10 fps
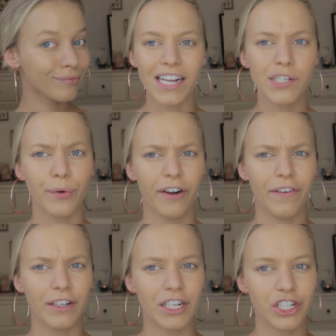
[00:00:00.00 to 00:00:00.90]
I swear
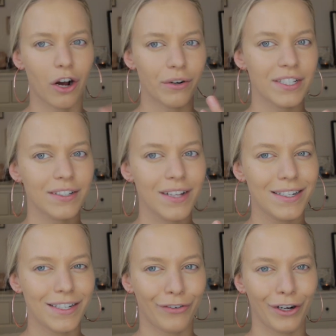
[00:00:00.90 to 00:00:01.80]
foundation always looks
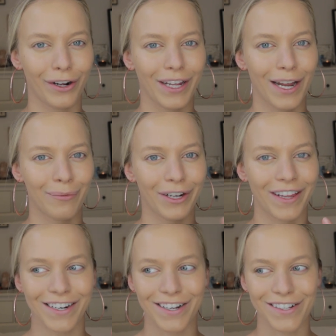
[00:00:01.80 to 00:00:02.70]
like different on camera
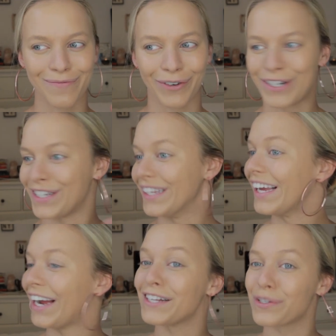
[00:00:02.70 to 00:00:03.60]
than it does in person.
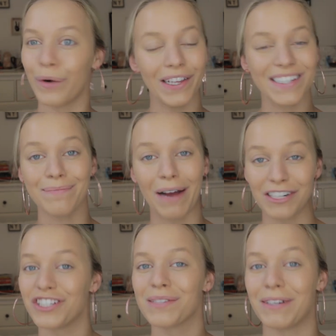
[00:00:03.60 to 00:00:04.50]
Like, I swear this
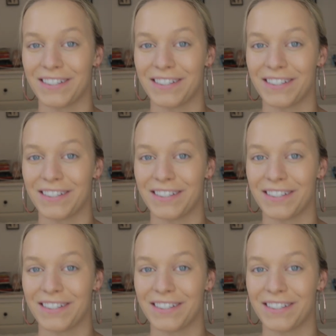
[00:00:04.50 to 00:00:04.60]
matches my